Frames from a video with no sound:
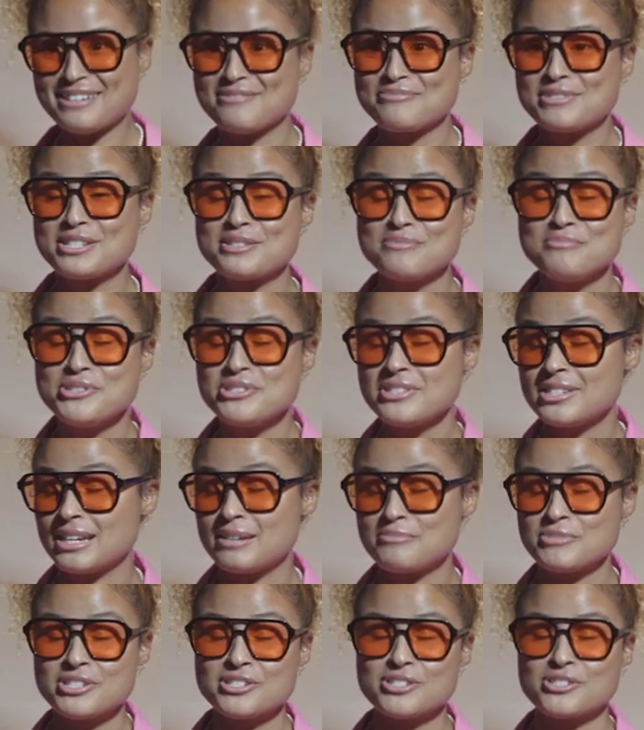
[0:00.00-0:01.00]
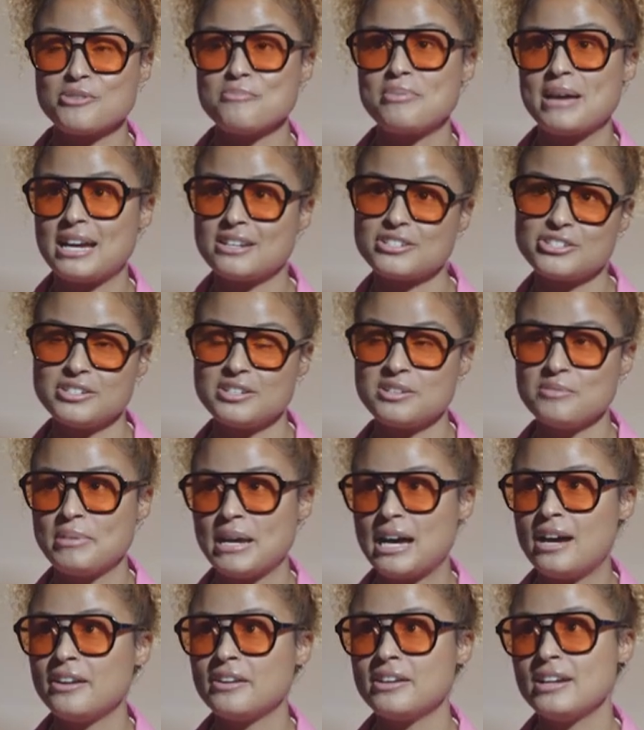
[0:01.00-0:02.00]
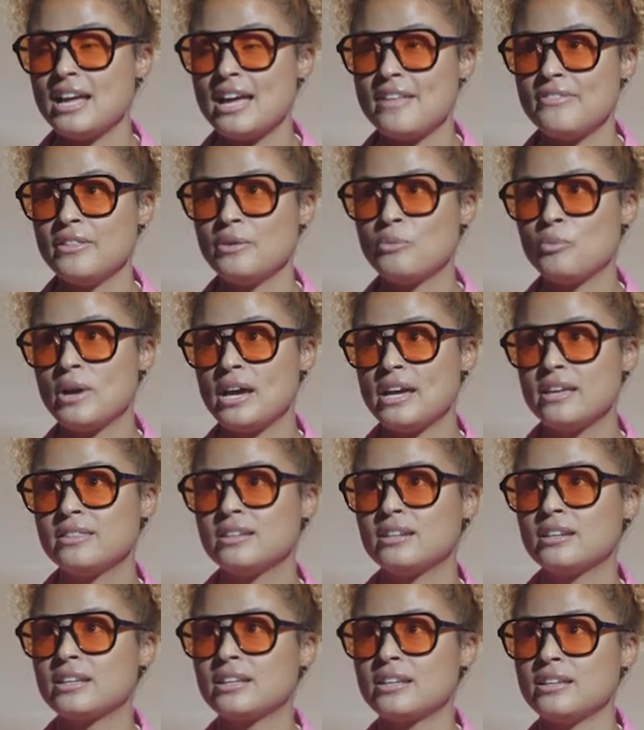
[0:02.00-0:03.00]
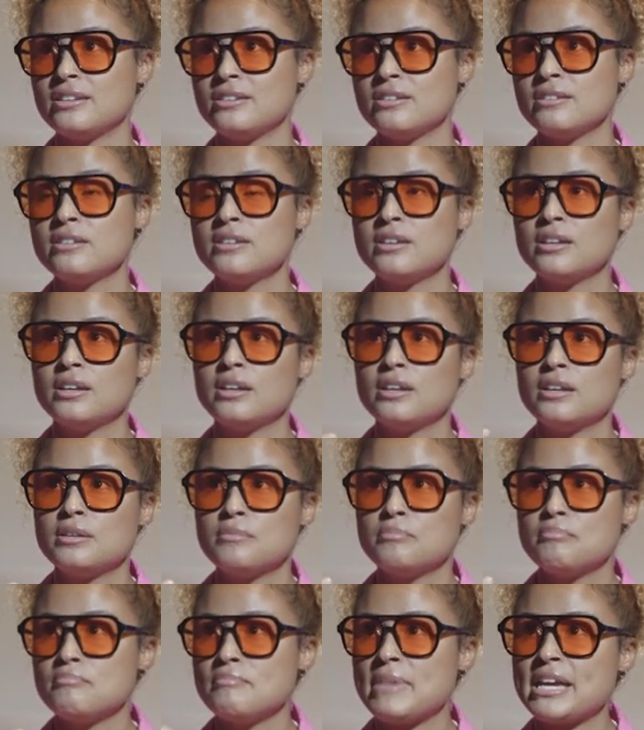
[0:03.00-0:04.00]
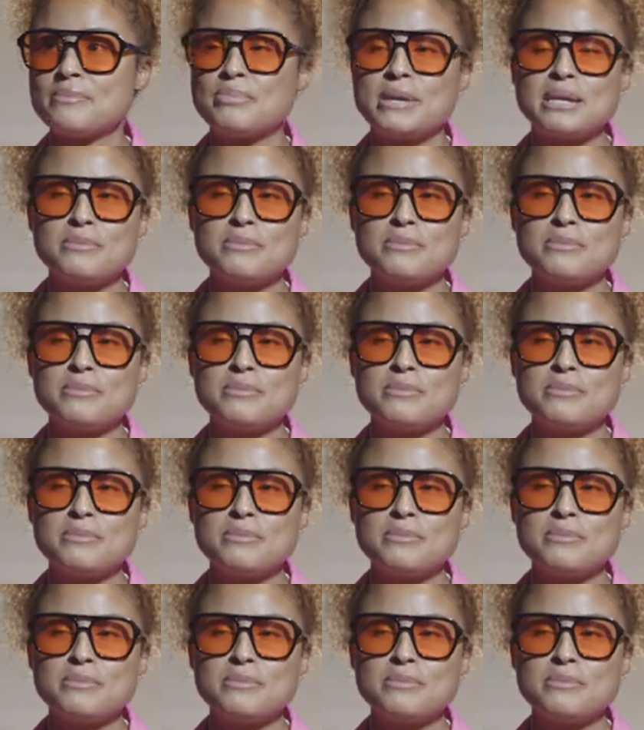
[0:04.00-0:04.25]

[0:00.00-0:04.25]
up because music, I'm just so passionate about it and the way that it can make